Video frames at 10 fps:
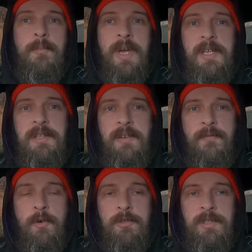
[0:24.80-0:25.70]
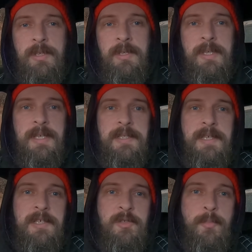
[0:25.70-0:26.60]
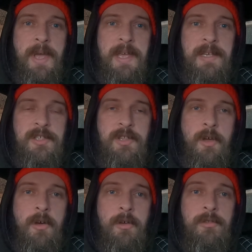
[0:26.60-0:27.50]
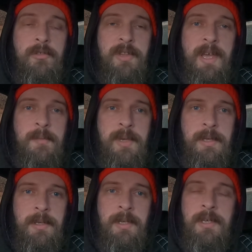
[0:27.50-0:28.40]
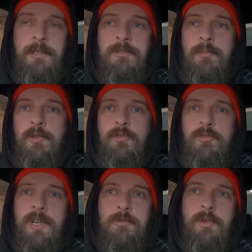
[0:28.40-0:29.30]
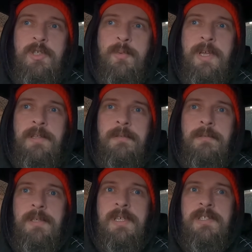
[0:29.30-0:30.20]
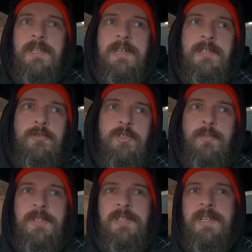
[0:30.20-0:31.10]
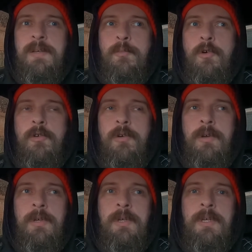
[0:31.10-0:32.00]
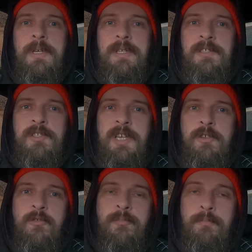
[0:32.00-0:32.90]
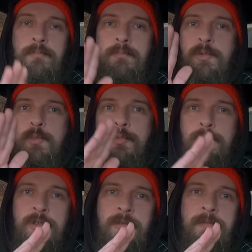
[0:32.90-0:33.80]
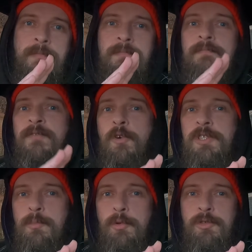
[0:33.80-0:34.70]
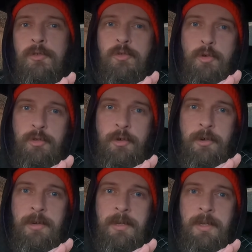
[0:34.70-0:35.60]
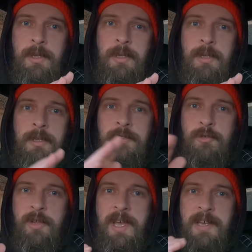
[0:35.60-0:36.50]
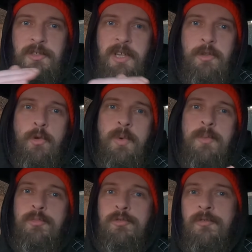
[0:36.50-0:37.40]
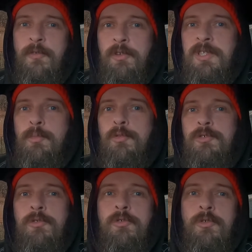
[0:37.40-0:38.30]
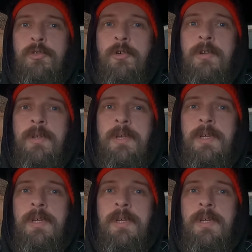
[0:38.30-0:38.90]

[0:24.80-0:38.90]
By default, it is based on time. So I'm going to try to explain easily. So it's basically more, instead of you put 40% throttle, the car straight away put 40% throttle.